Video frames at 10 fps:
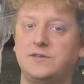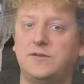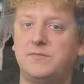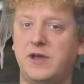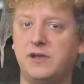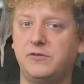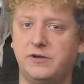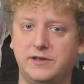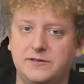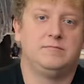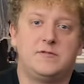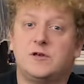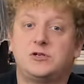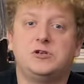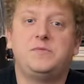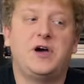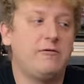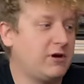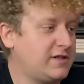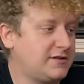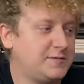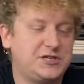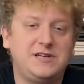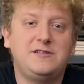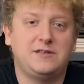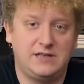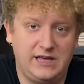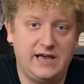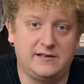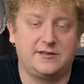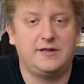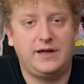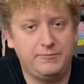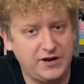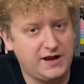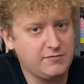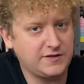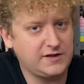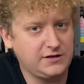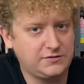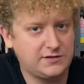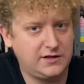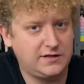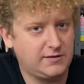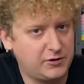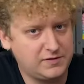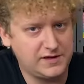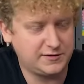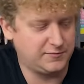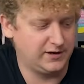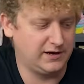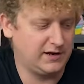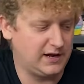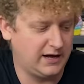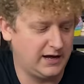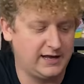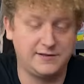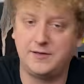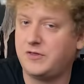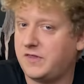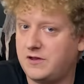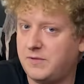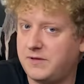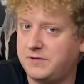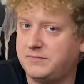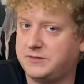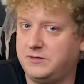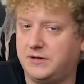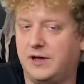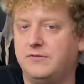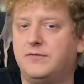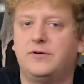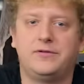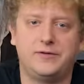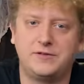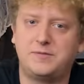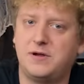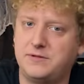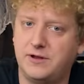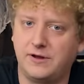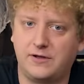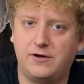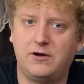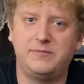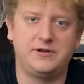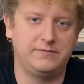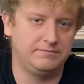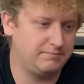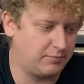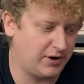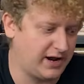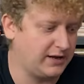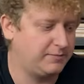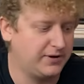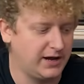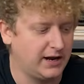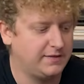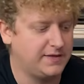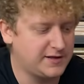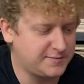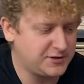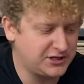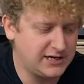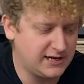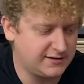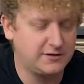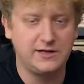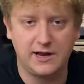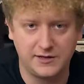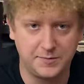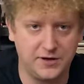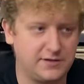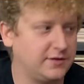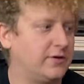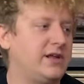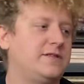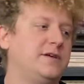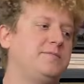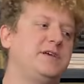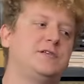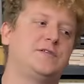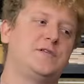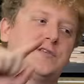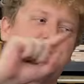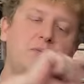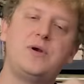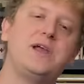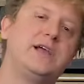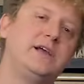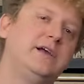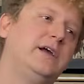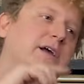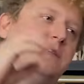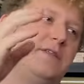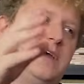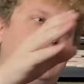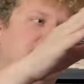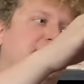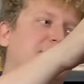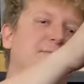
on macOS. So should you buy one of these machines? Yes, but here's the interesting thing about this one, and something that you might be able to look out for, although it's probably not a common break, but this machine has a Kleenex box underneath it because the spring that this